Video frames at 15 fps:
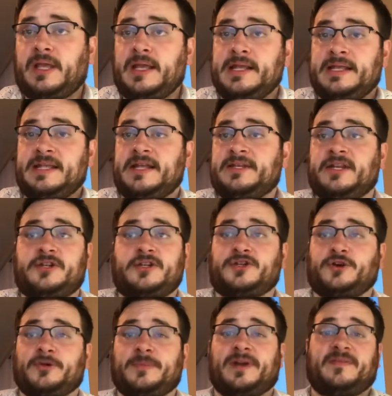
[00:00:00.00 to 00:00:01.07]
and then to
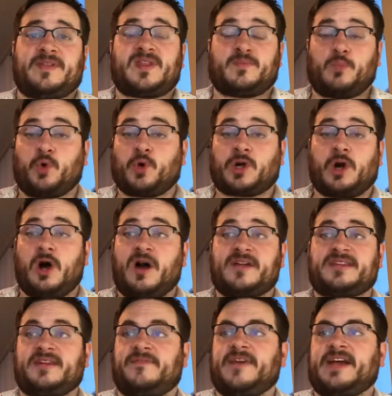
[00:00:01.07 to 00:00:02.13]
determine if it's more
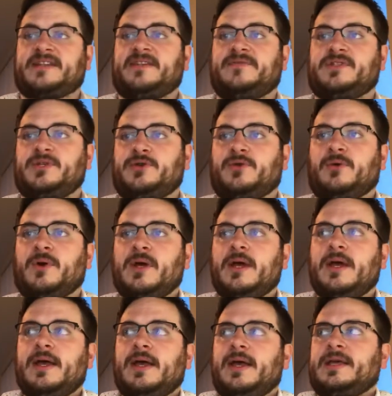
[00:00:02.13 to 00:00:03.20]
cost-effective to
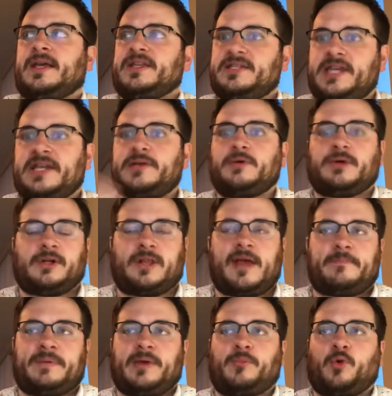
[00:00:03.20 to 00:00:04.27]
continue to
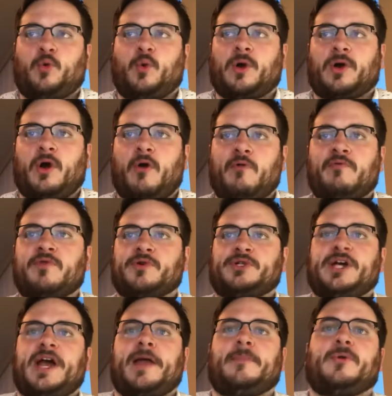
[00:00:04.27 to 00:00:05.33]
let people work
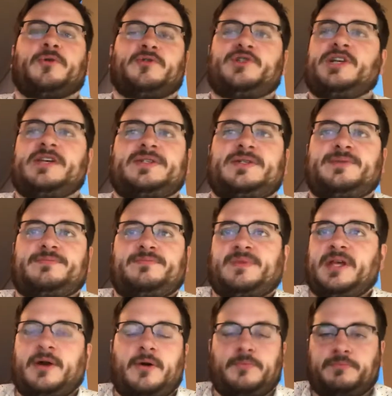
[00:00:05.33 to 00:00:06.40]
overtime or just,
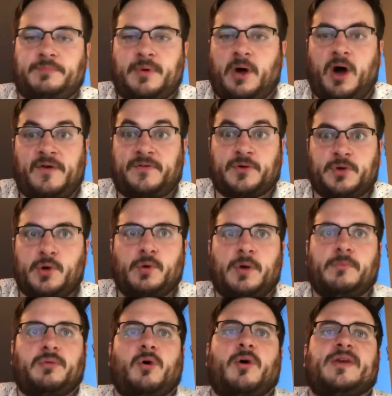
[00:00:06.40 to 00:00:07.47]
you know, offer new
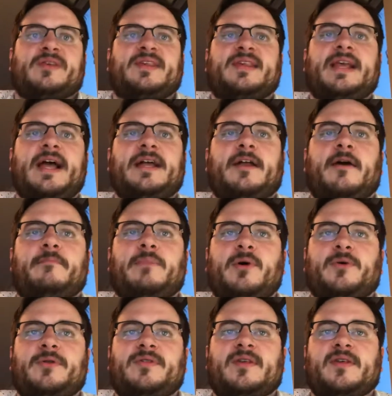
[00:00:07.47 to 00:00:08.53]
employees sign-on
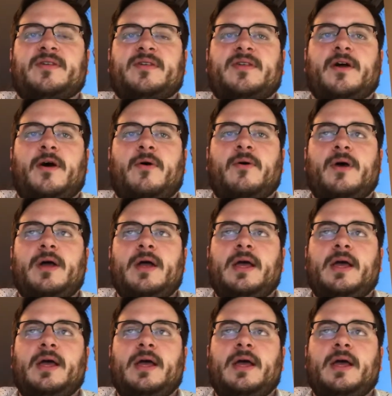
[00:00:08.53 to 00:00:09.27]
bonuses. So